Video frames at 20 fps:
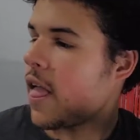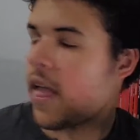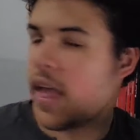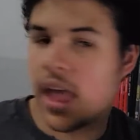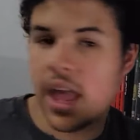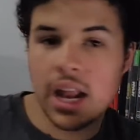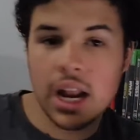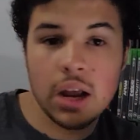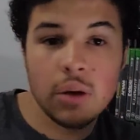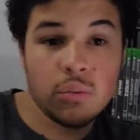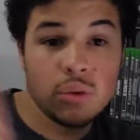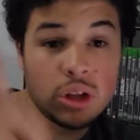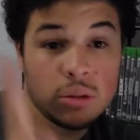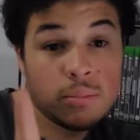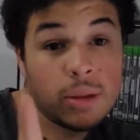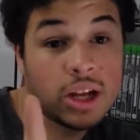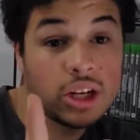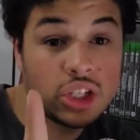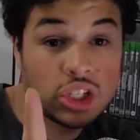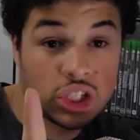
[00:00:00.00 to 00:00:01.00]
And I will
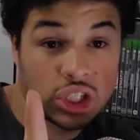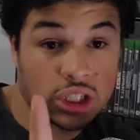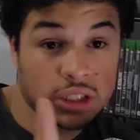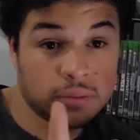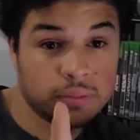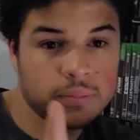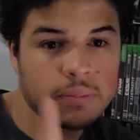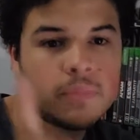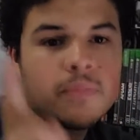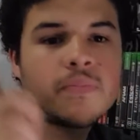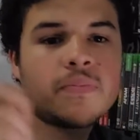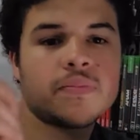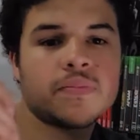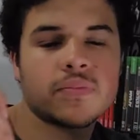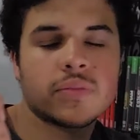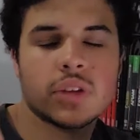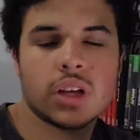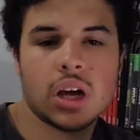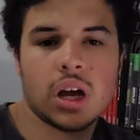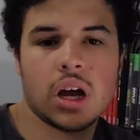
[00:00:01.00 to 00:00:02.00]
mention,
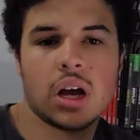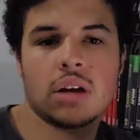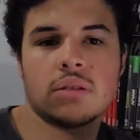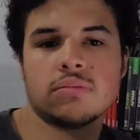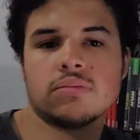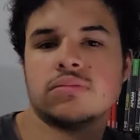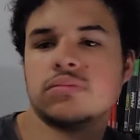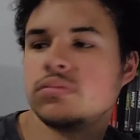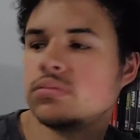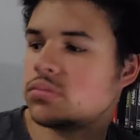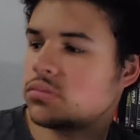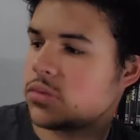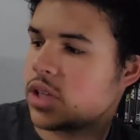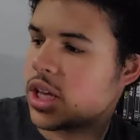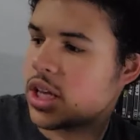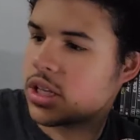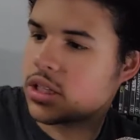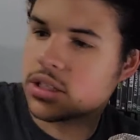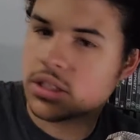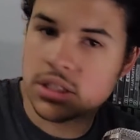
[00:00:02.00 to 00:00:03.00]
in